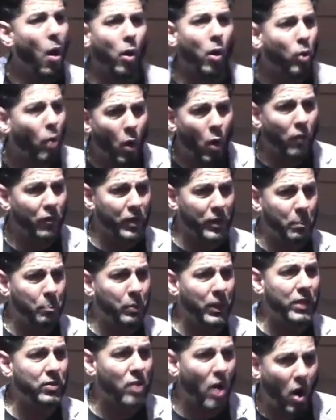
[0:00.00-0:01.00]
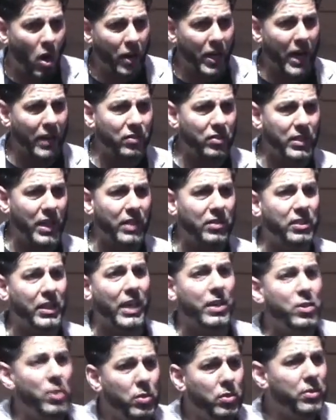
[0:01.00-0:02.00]
over the place on that stage. Can
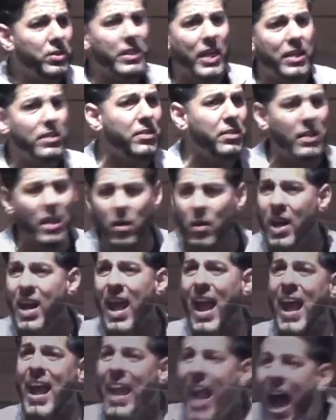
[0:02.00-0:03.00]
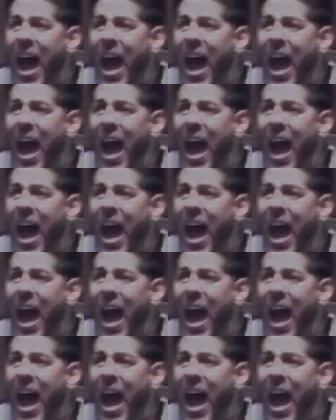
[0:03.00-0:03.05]
you stay still? And I